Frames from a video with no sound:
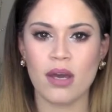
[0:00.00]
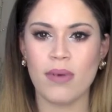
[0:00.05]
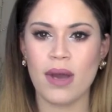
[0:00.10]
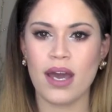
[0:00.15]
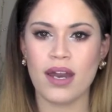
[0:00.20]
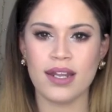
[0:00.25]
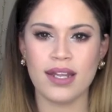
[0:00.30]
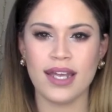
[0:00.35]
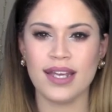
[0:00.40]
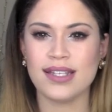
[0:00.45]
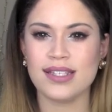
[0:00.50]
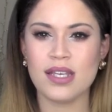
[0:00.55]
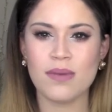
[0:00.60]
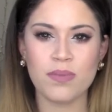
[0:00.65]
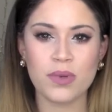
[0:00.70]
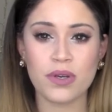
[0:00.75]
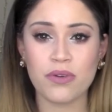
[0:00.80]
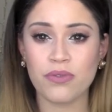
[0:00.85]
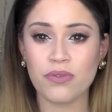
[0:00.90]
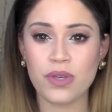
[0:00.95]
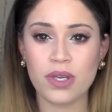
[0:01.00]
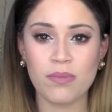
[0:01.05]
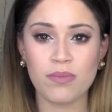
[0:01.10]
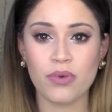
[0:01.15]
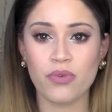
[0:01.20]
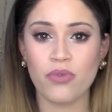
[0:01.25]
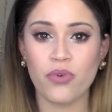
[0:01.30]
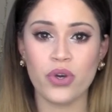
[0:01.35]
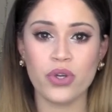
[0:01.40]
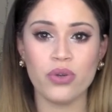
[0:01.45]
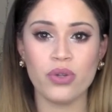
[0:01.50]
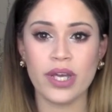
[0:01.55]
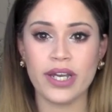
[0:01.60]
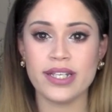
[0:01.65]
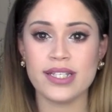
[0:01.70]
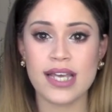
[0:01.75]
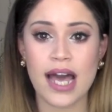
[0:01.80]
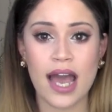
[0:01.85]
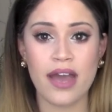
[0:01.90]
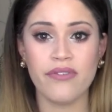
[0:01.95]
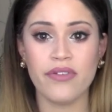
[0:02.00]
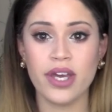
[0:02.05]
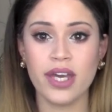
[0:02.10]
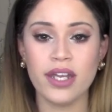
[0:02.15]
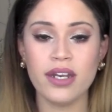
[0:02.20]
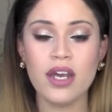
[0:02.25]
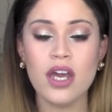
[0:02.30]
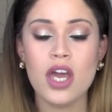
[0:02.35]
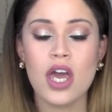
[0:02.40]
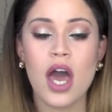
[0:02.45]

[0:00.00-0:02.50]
how to like dip your feet before you like dive in.